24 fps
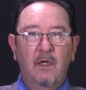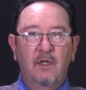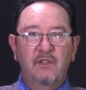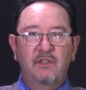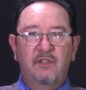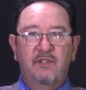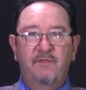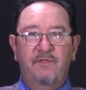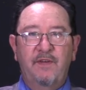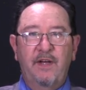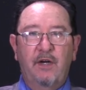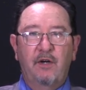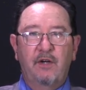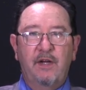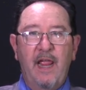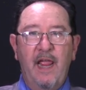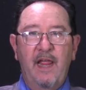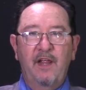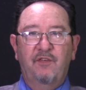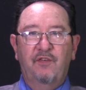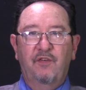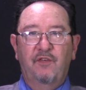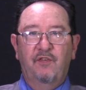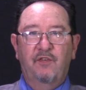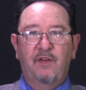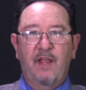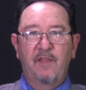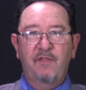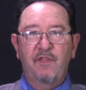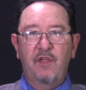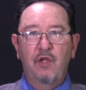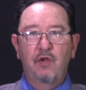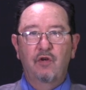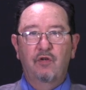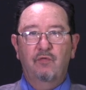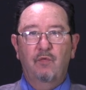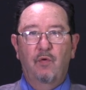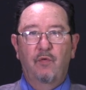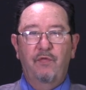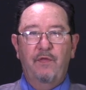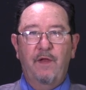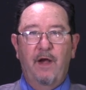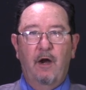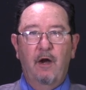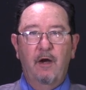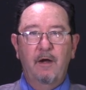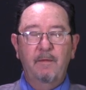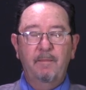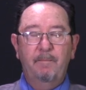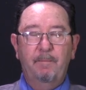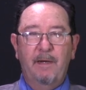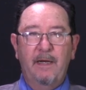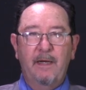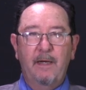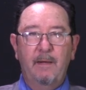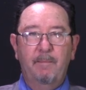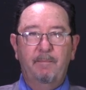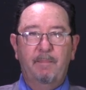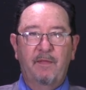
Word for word: Severe cases get the usual therapy,